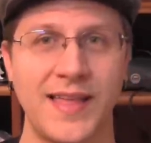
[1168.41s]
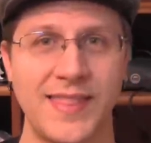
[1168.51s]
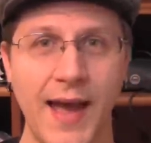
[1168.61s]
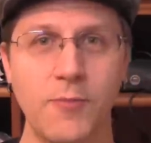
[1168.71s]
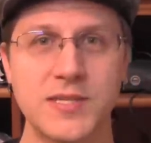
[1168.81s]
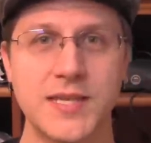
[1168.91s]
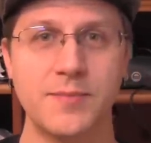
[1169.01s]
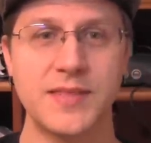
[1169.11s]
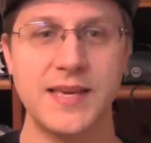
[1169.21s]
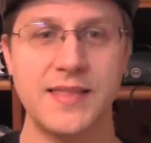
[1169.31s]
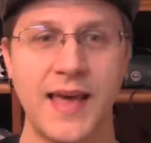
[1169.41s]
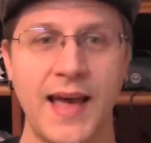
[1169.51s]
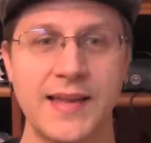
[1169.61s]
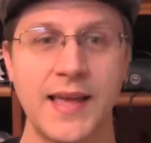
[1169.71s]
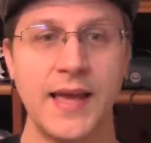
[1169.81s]
And that was something
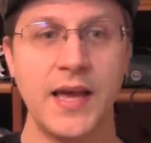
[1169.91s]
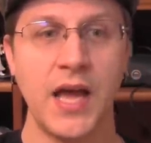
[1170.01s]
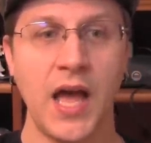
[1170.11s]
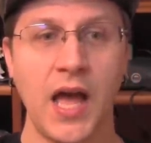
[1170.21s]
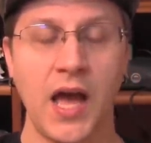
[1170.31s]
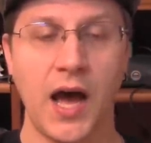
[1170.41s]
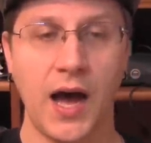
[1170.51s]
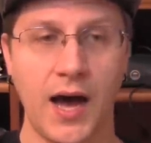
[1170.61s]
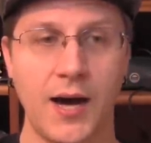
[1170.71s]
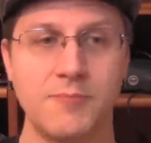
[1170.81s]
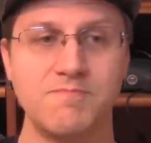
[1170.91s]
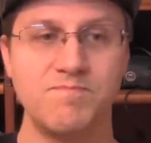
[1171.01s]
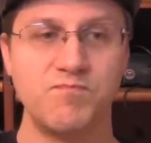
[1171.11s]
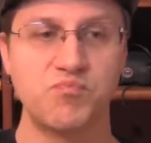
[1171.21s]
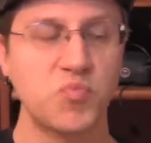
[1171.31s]
that,
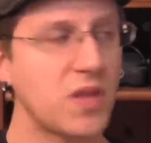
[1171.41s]
kind